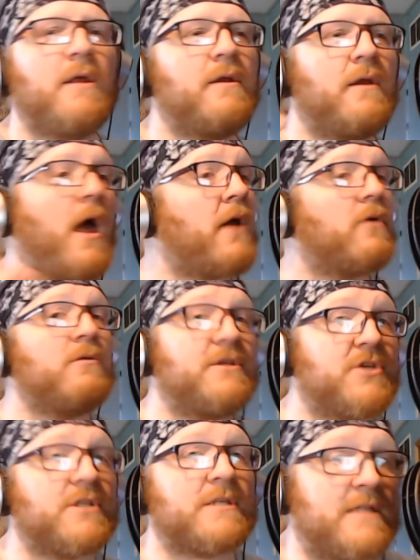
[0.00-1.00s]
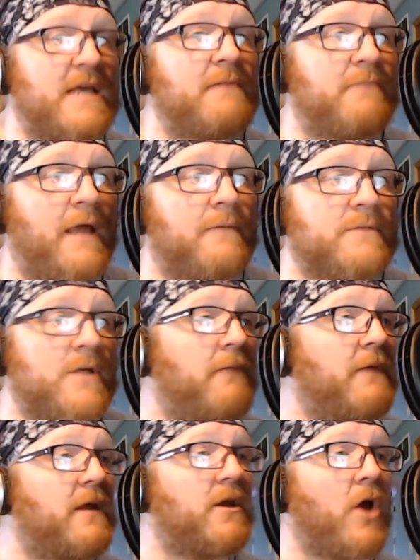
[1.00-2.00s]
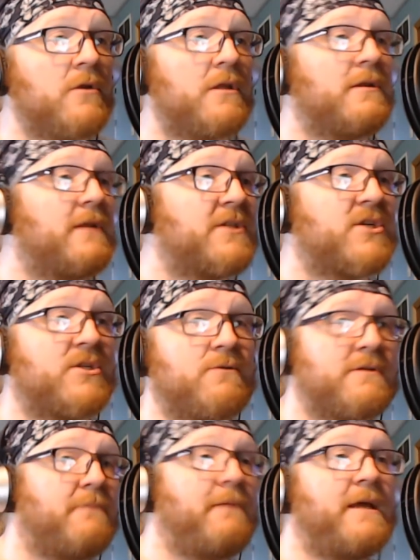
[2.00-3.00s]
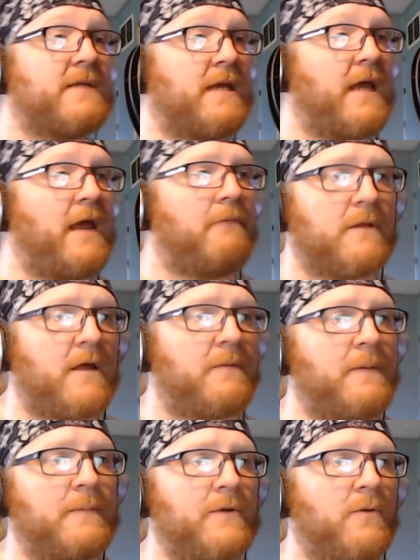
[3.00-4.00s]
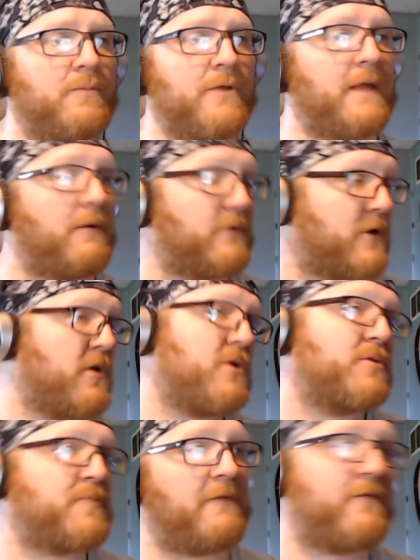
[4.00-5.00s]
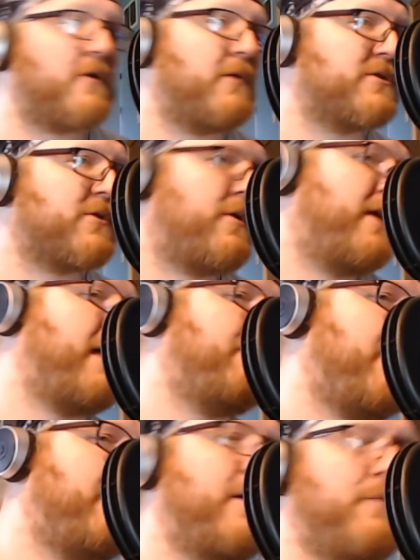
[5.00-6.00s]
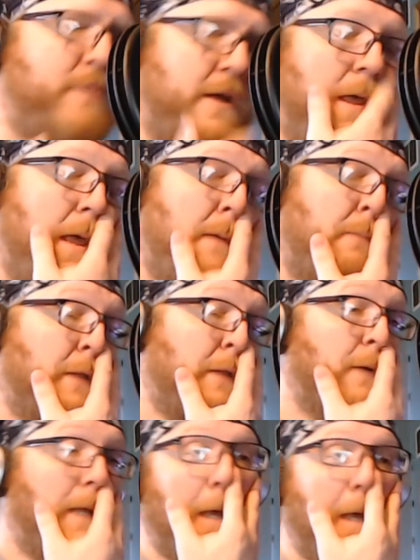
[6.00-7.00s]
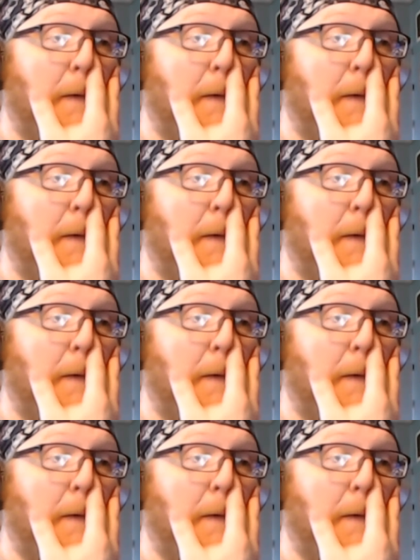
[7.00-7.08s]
Not only just them games. I mean, Gauntlet Legends was an amazing game. A lot of people don't play that one. Conker's Bad Freddy was a great game by Rare. By the way,